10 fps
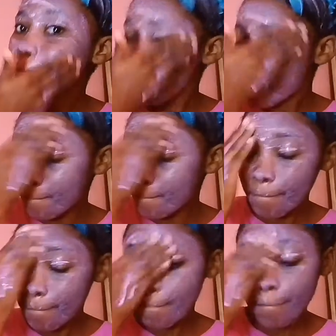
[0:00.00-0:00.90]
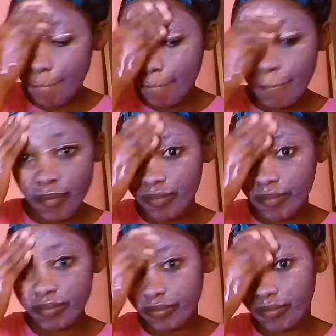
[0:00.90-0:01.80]
your forehead.
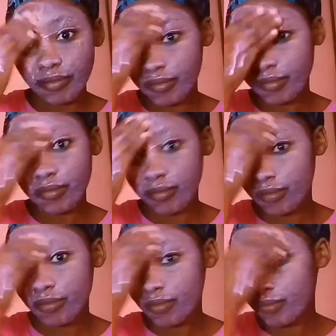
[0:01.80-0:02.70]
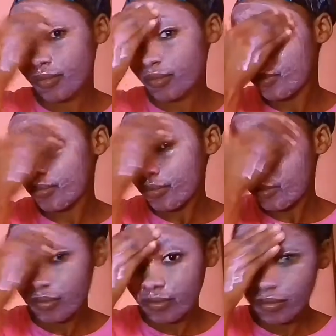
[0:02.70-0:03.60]
Don't forget to massage all over
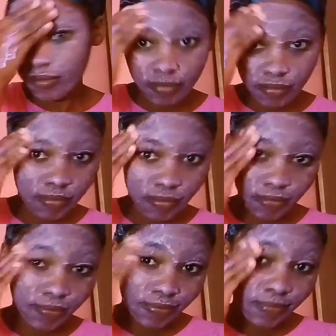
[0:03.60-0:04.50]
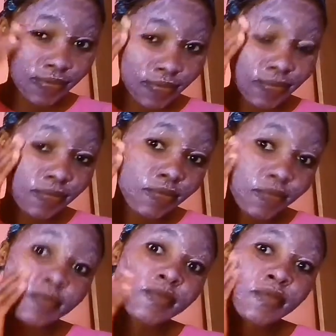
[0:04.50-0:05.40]
your face the
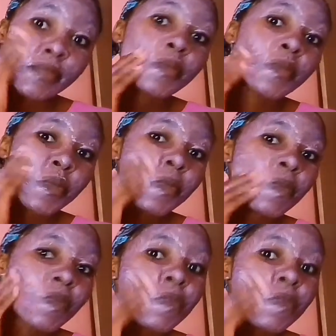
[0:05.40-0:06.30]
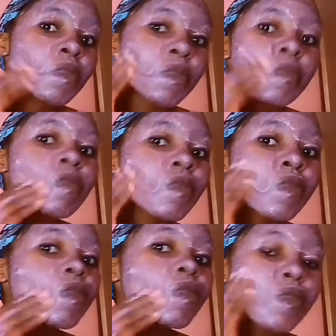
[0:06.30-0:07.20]
way I'm doing it, as you can see,
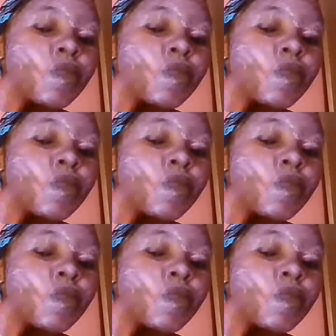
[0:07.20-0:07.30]
guys.